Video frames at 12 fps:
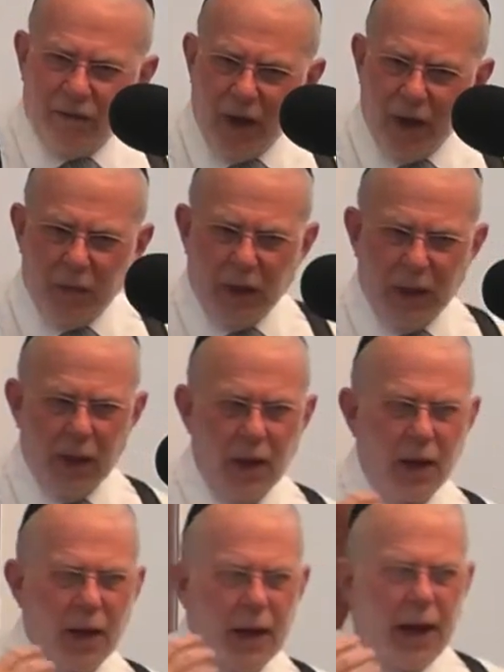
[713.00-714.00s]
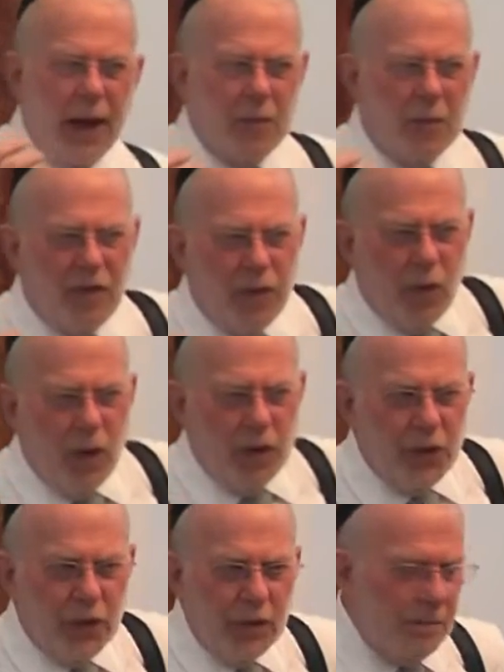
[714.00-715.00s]
family. And my
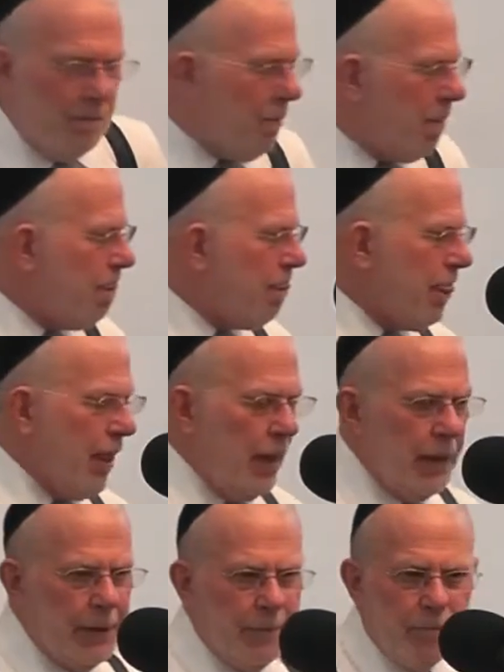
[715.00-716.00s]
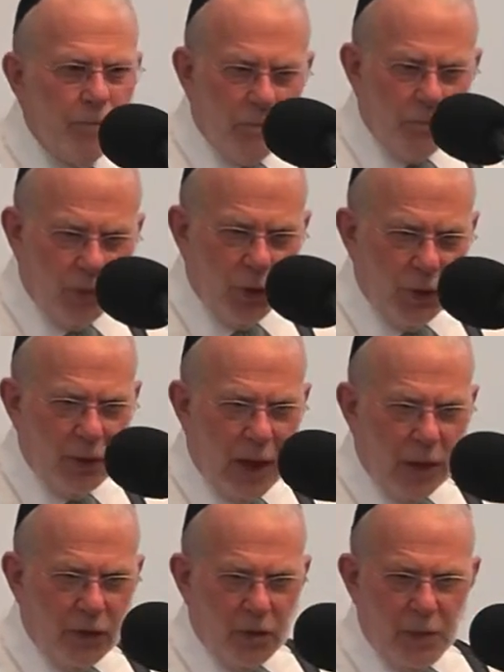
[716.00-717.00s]
father turned
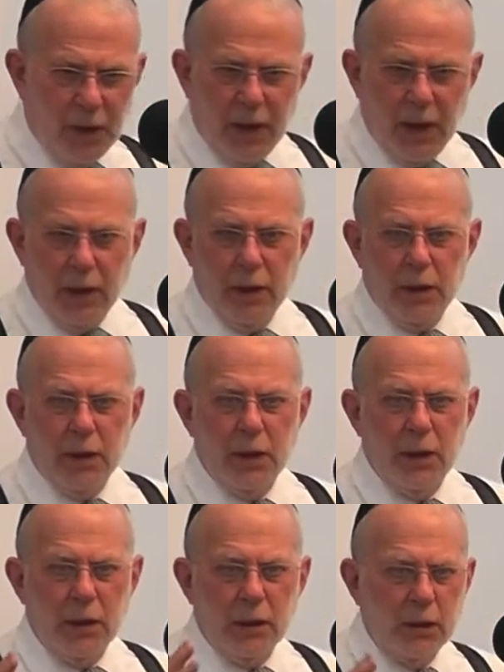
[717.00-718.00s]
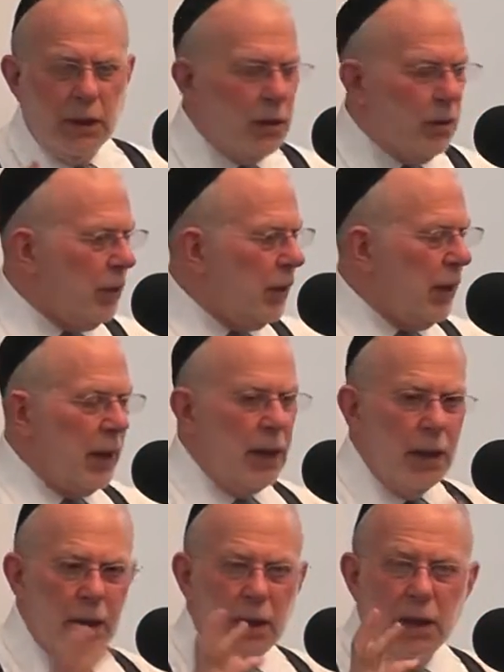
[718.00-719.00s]
out to be
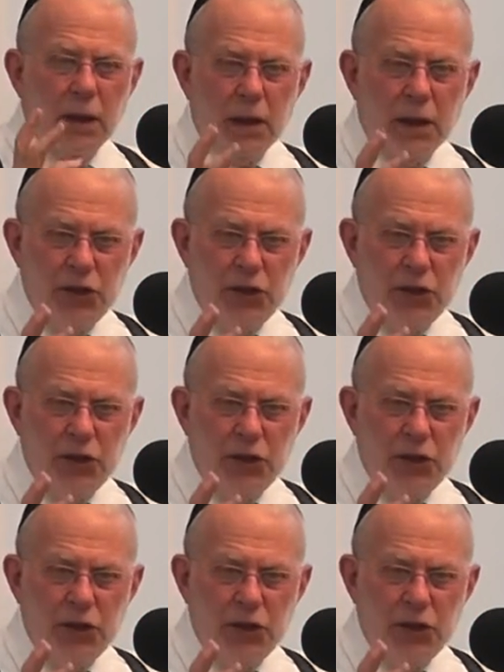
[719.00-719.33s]
literally a